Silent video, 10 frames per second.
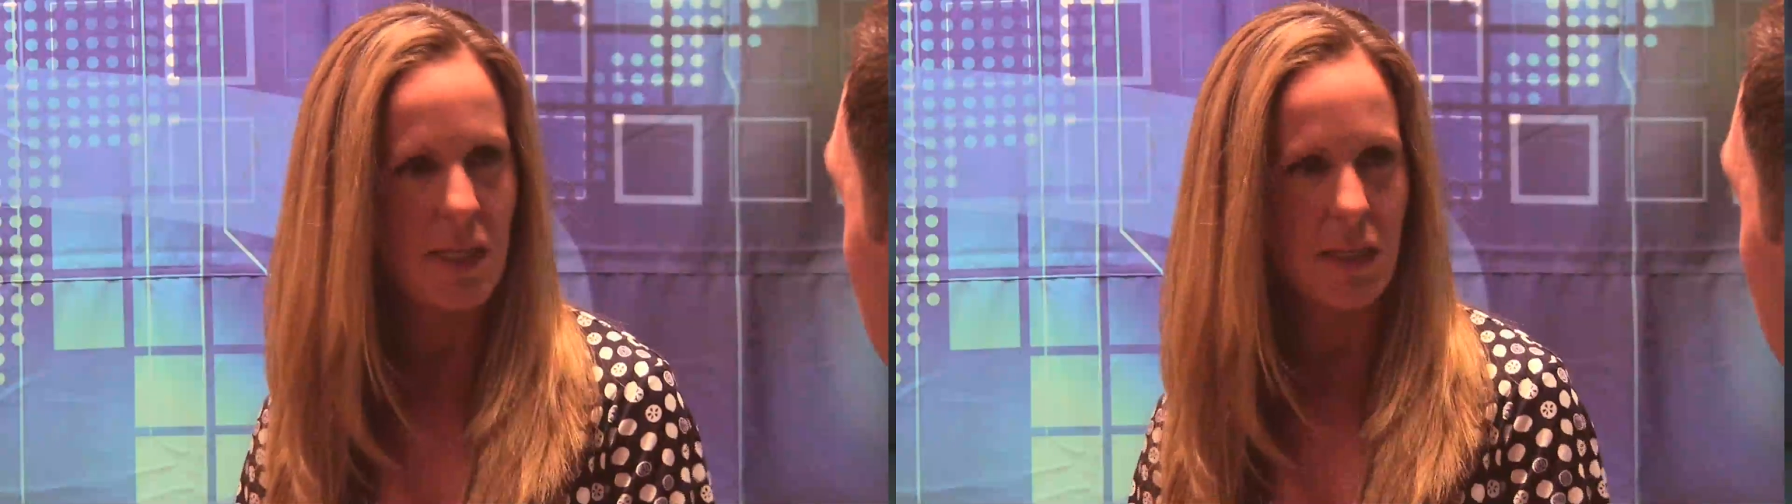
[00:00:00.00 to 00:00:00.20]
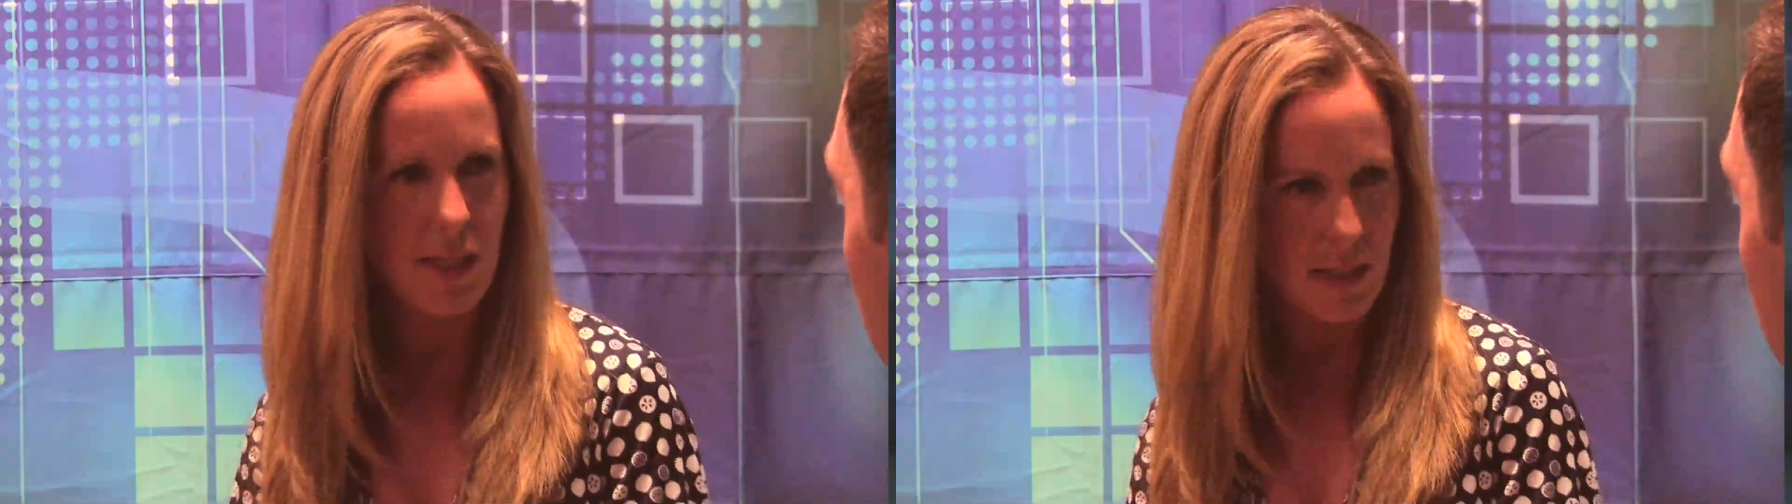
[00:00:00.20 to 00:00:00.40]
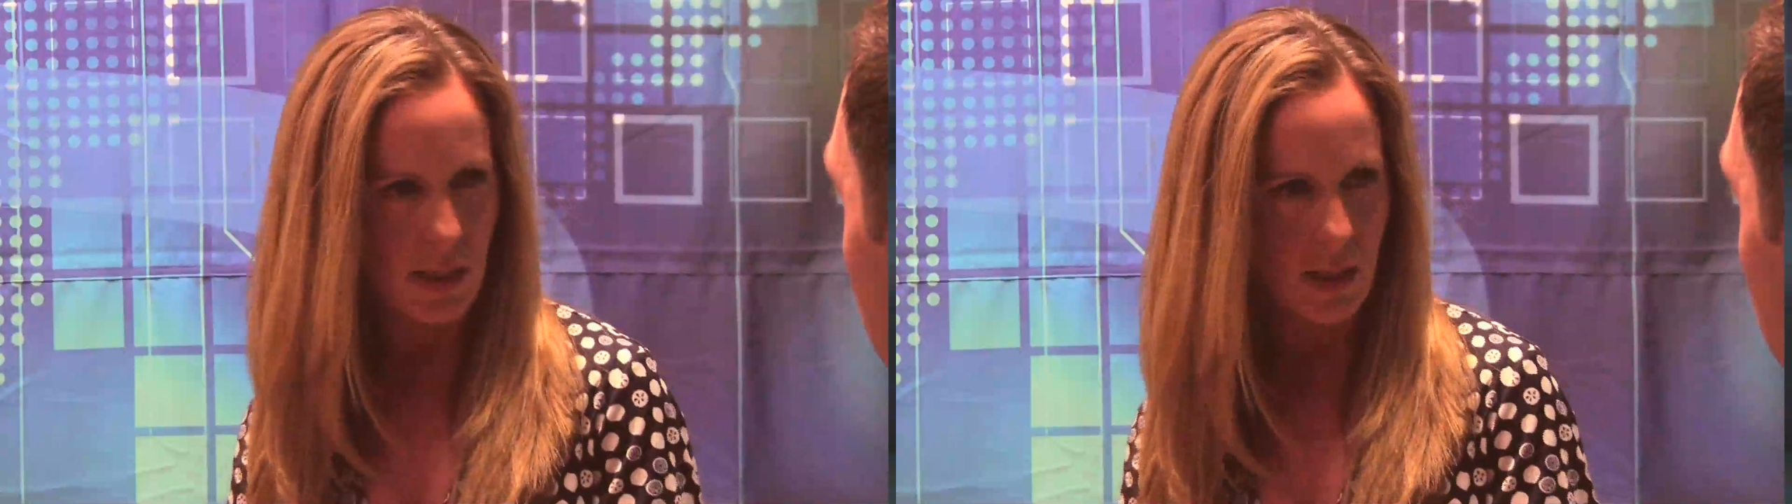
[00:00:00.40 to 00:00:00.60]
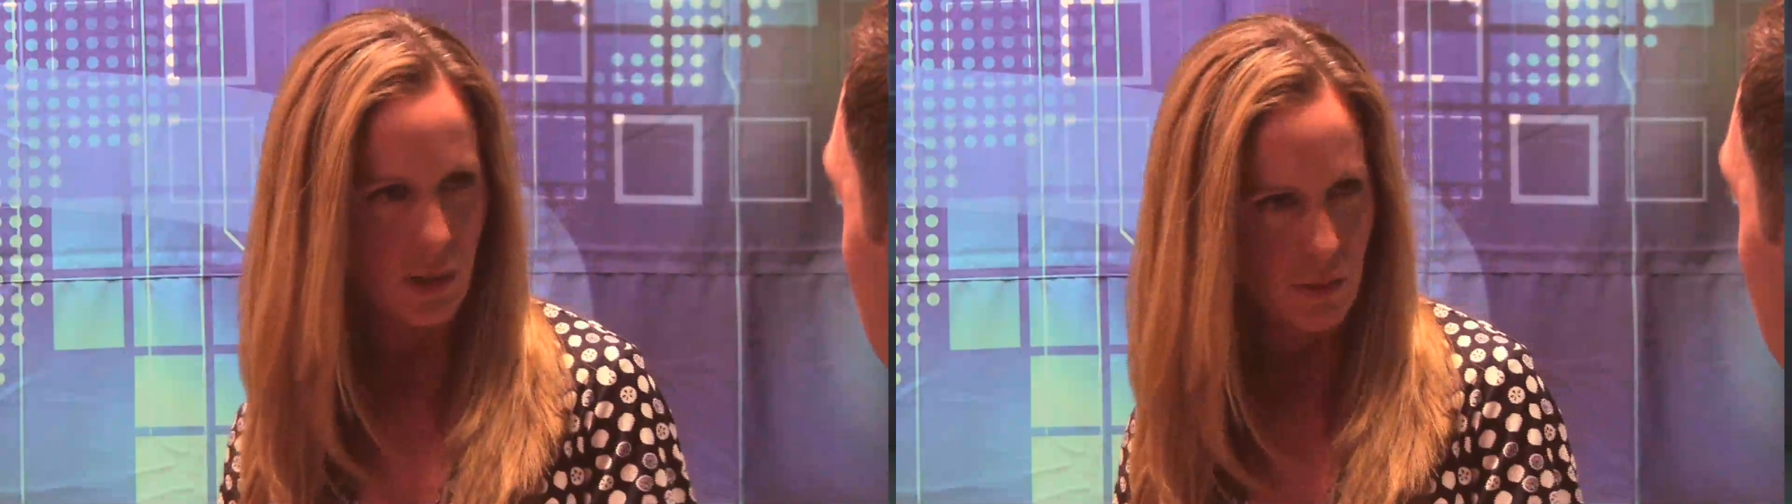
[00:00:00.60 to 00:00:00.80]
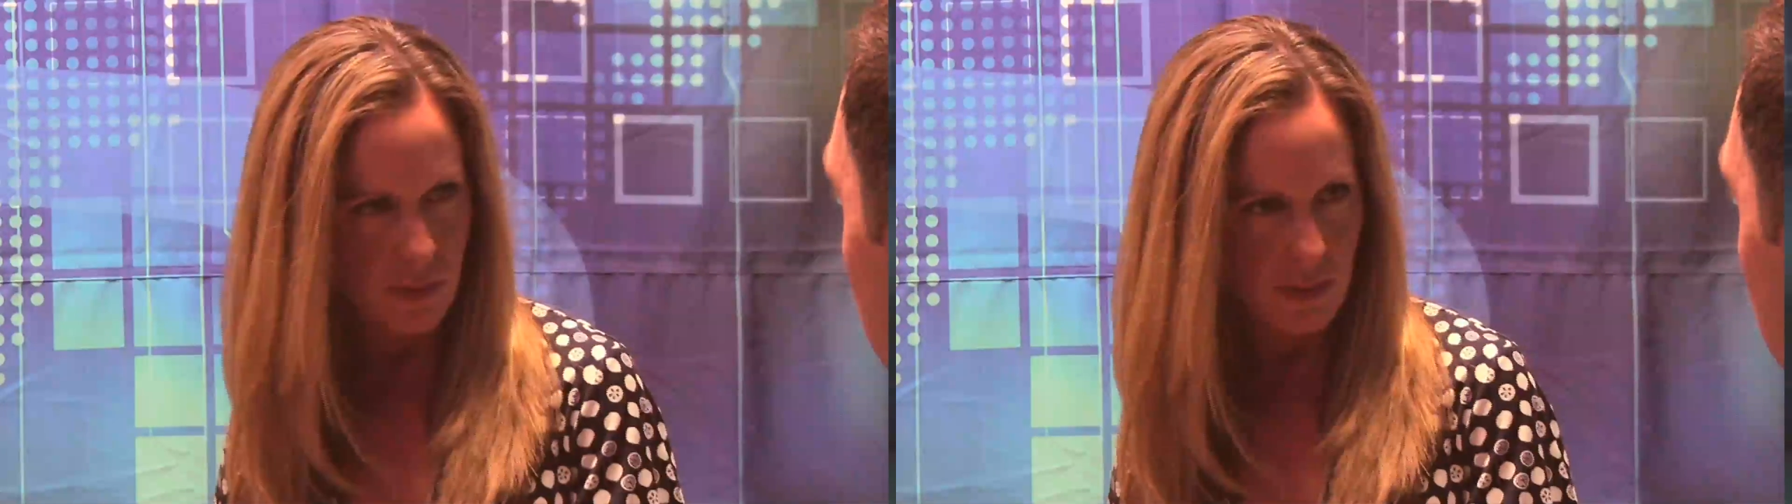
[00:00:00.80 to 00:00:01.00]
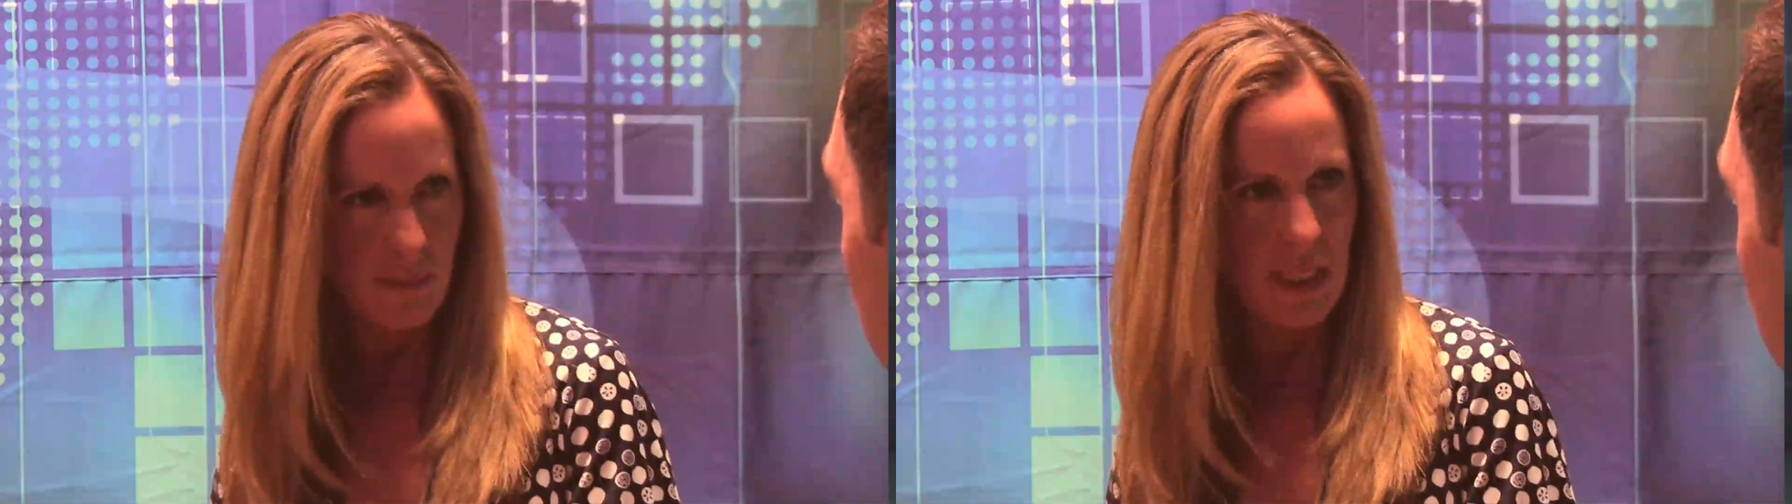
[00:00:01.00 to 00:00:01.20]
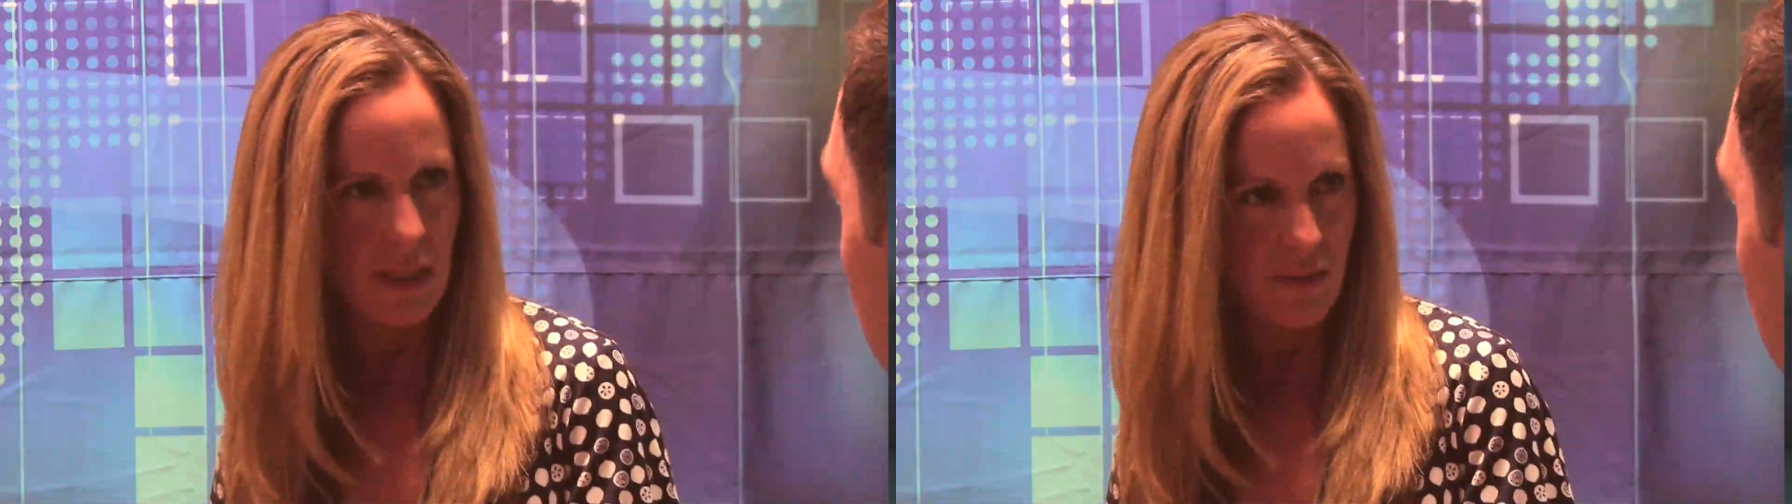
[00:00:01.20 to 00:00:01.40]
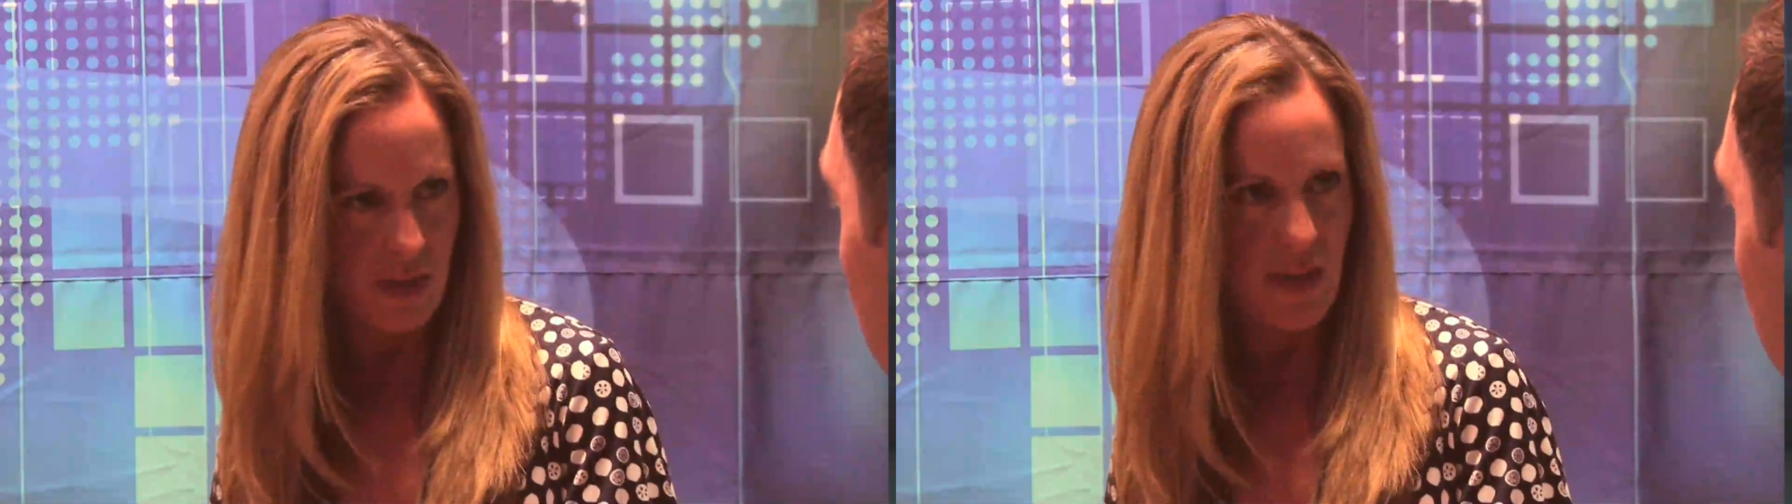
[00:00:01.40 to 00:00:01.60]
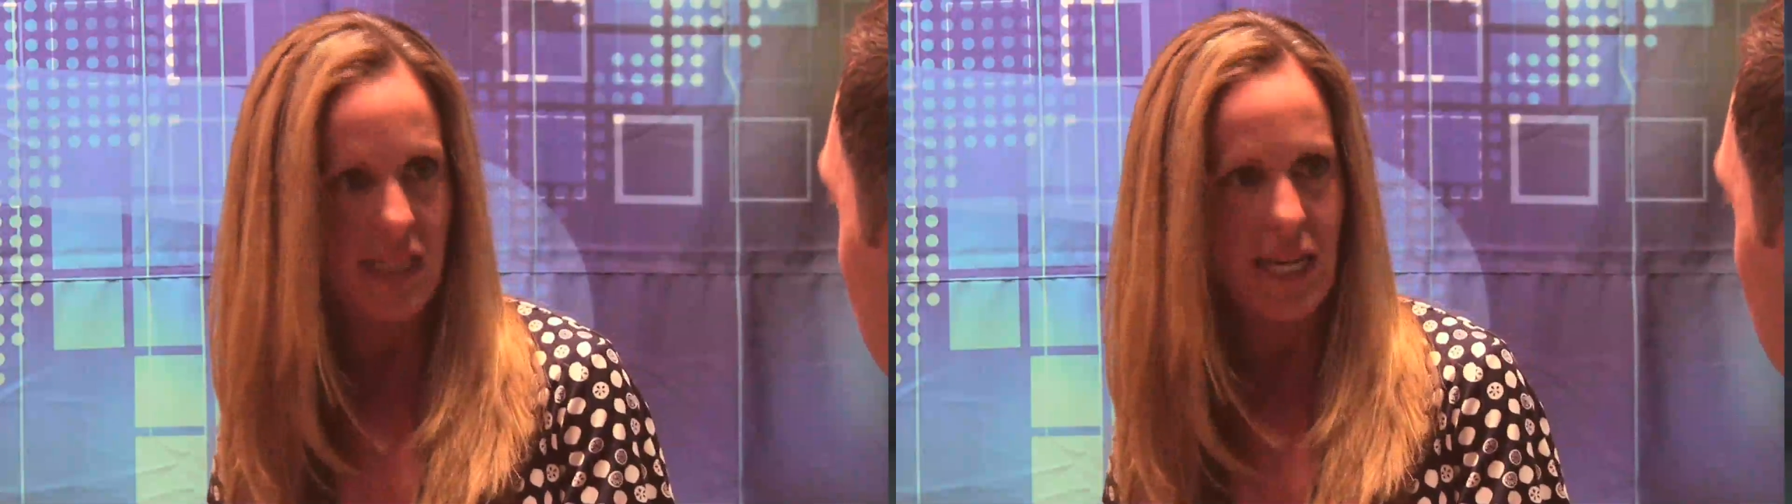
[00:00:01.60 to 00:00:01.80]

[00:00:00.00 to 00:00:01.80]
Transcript: at least a little. I mean, if they've had